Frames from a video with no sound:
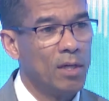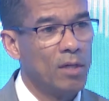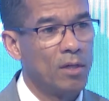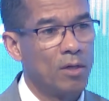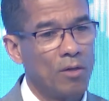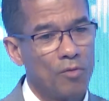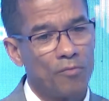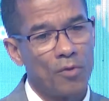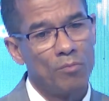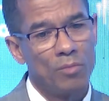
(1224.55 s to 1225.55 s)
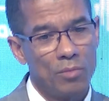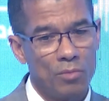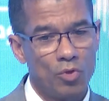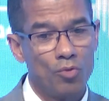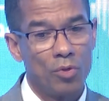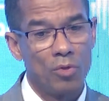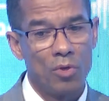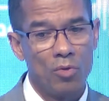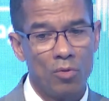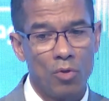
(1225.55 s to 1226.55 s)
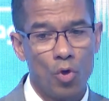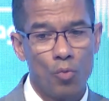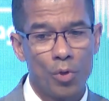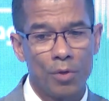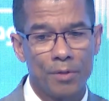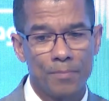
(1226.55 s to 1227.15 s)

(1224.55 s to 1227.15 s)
to a world